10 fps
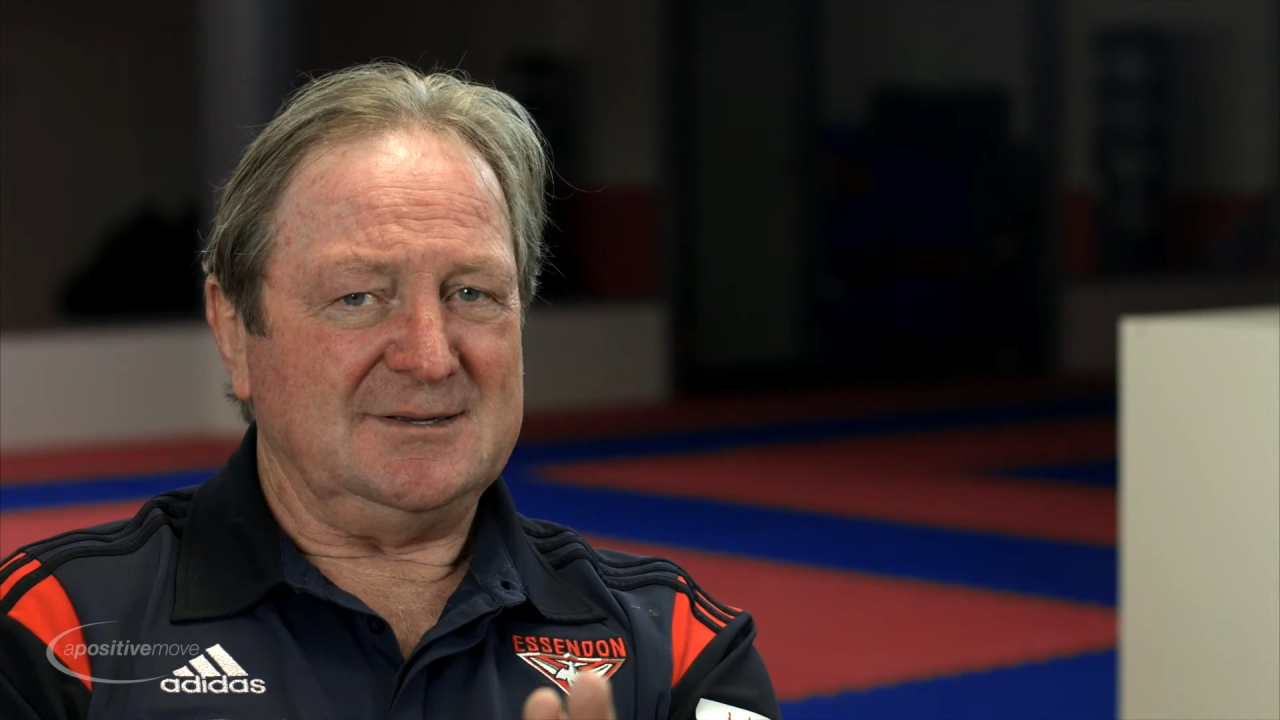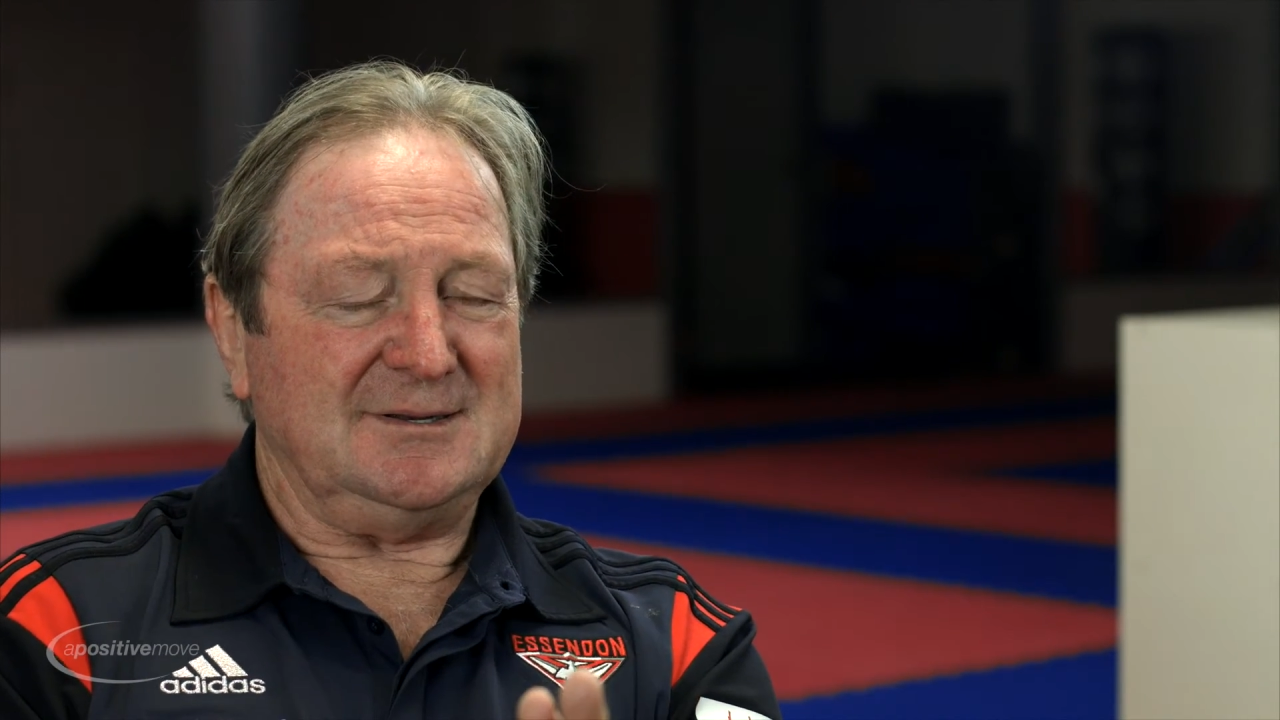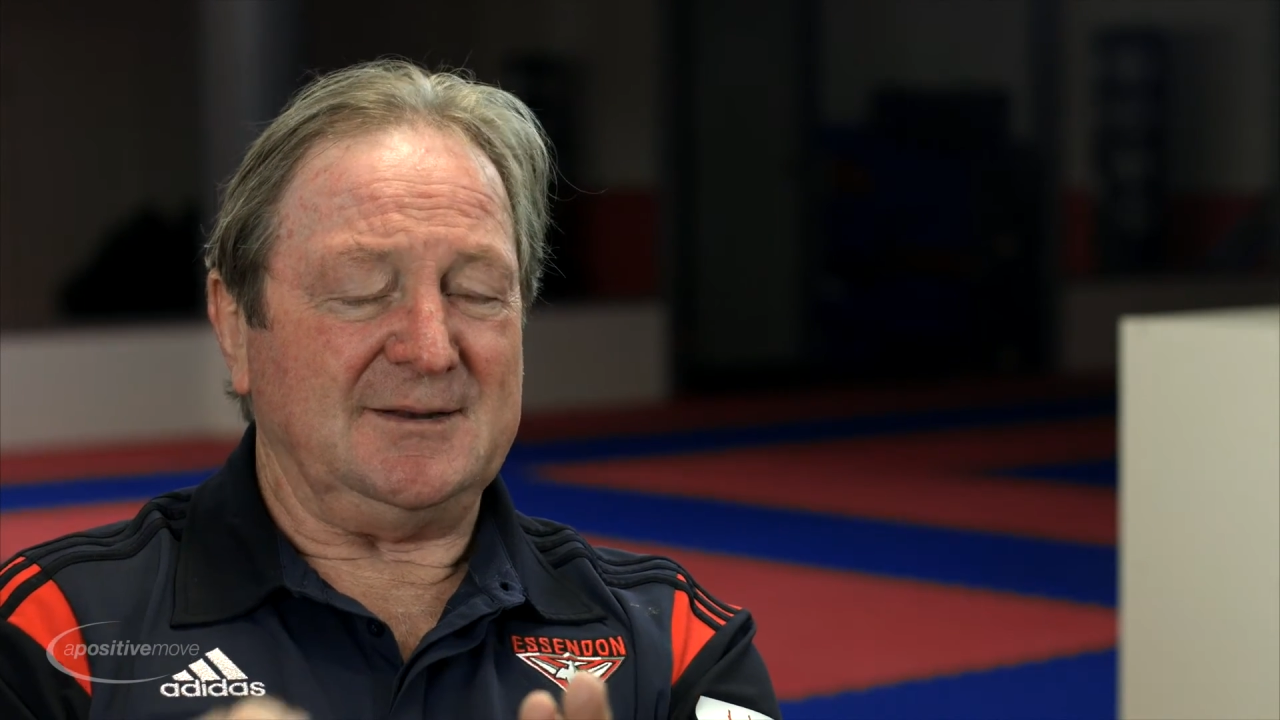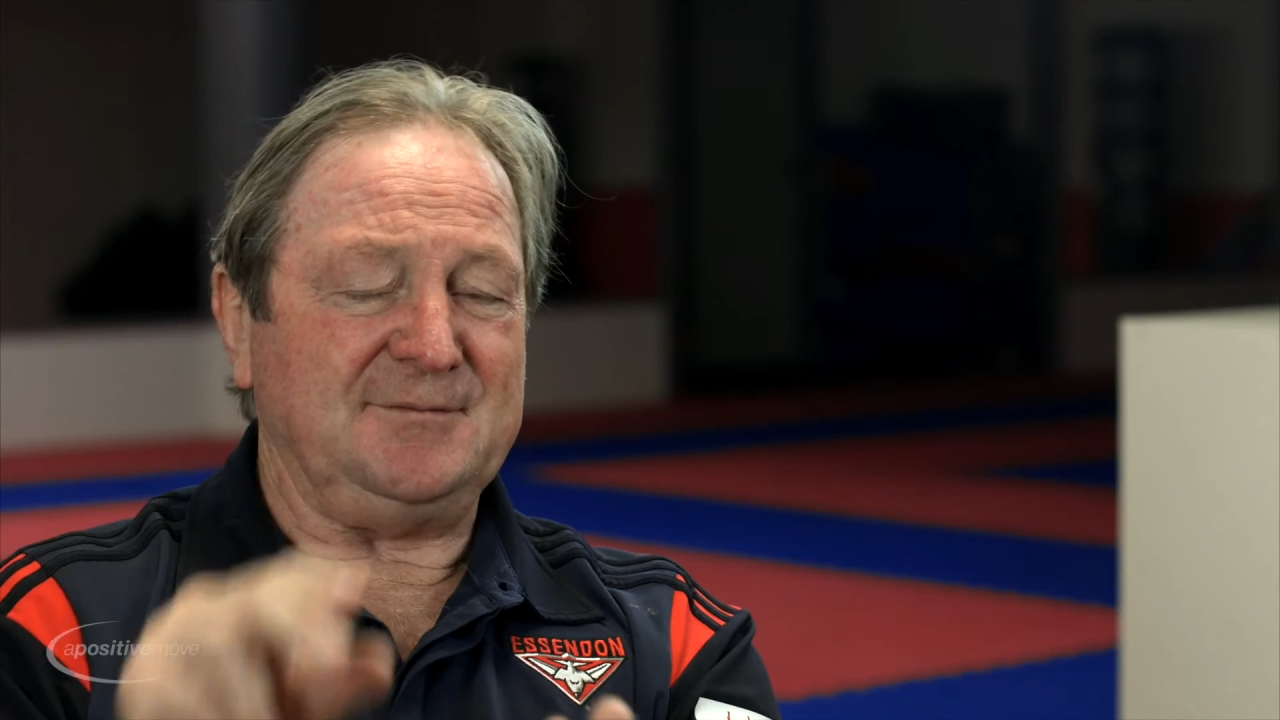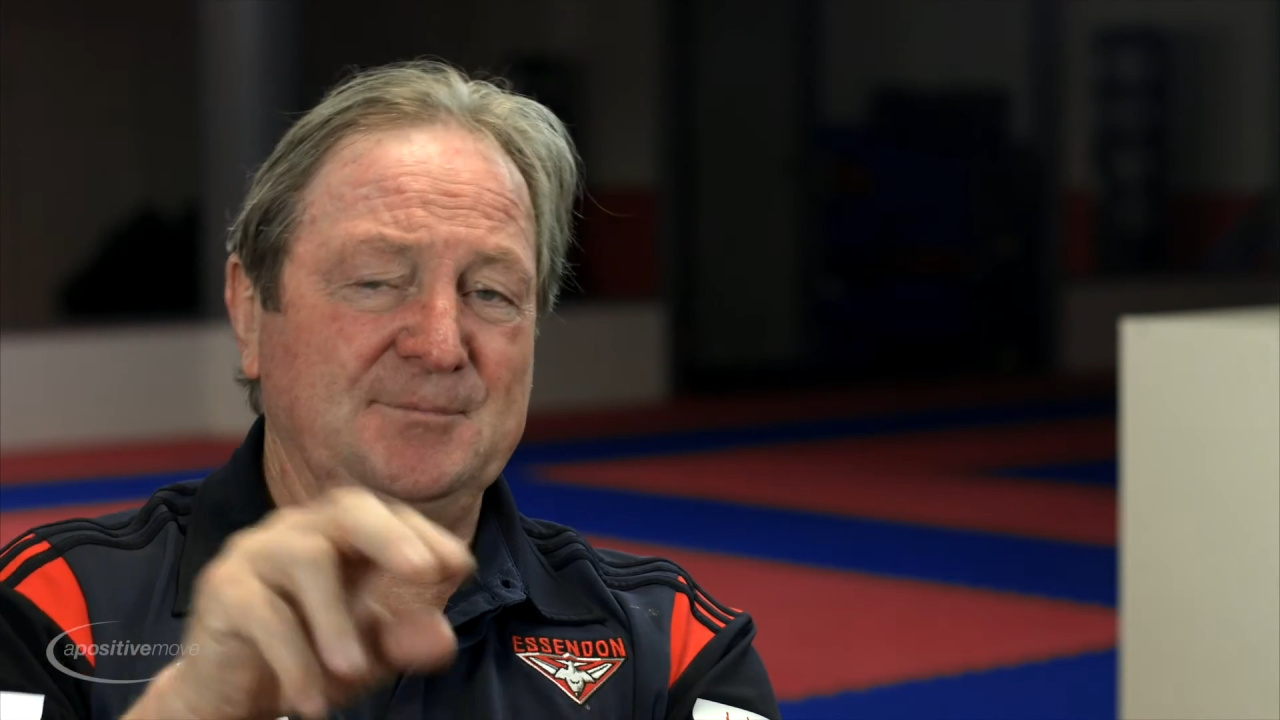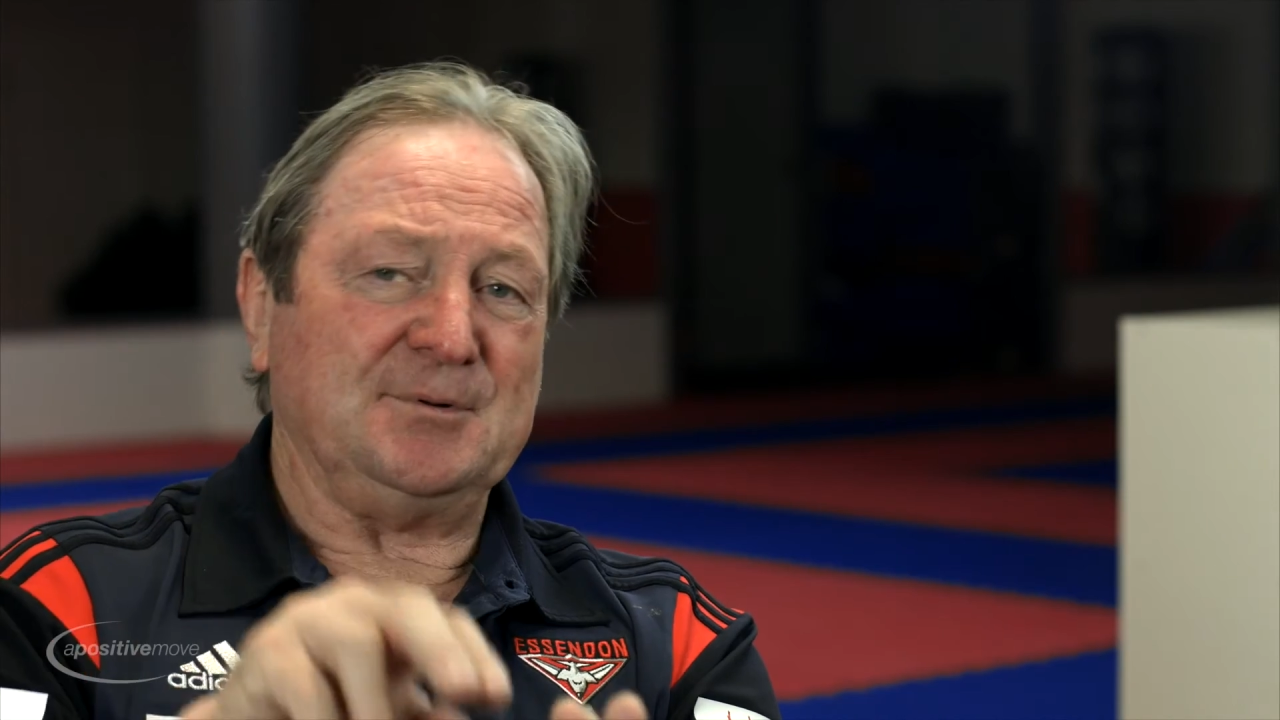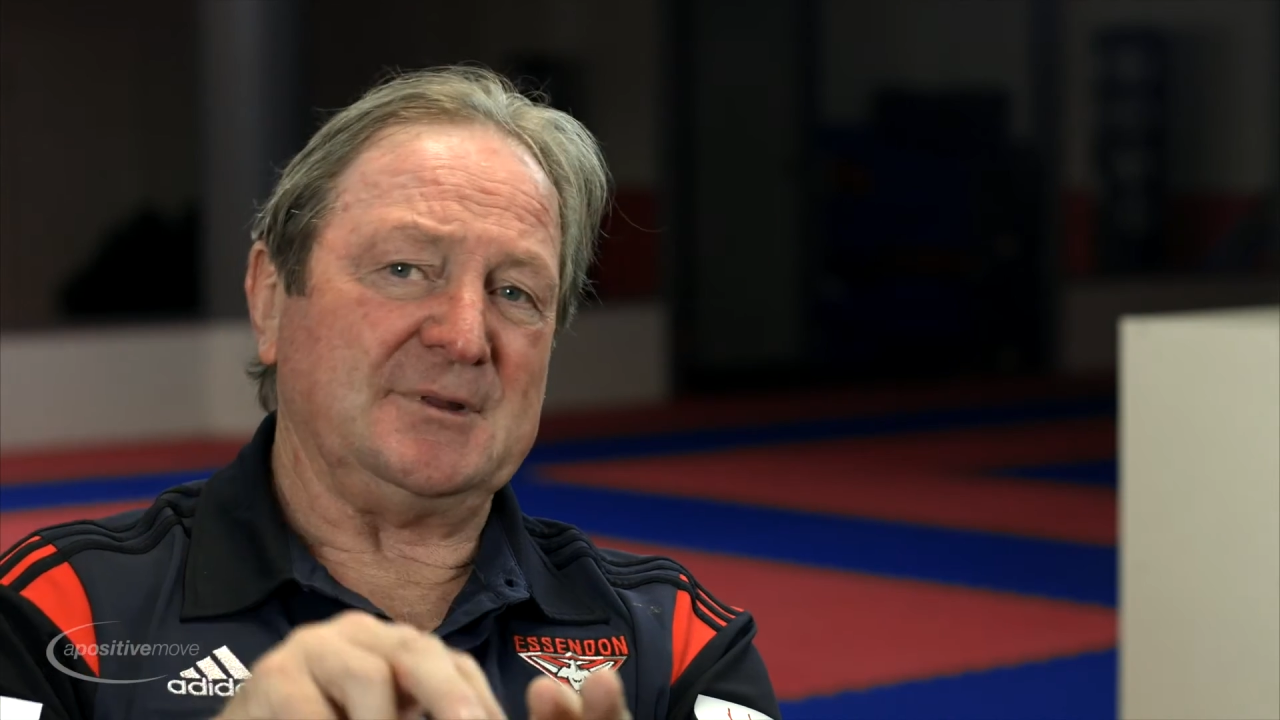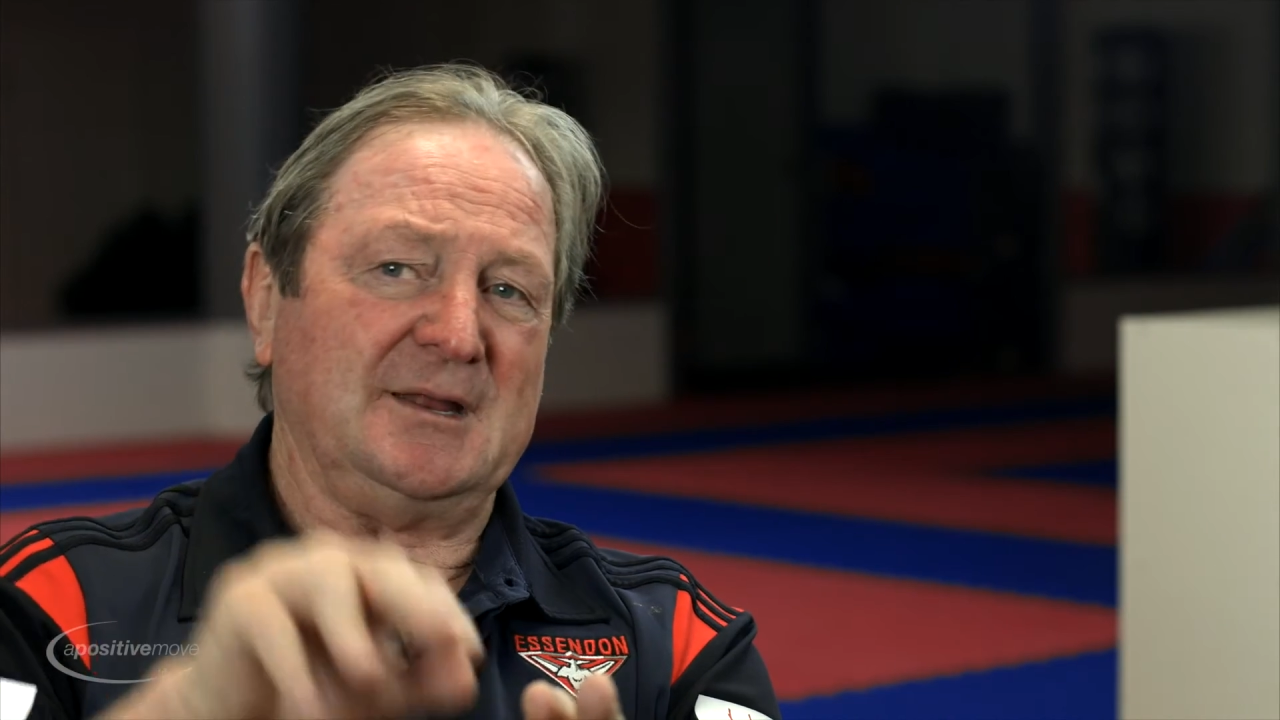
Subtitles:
And if you put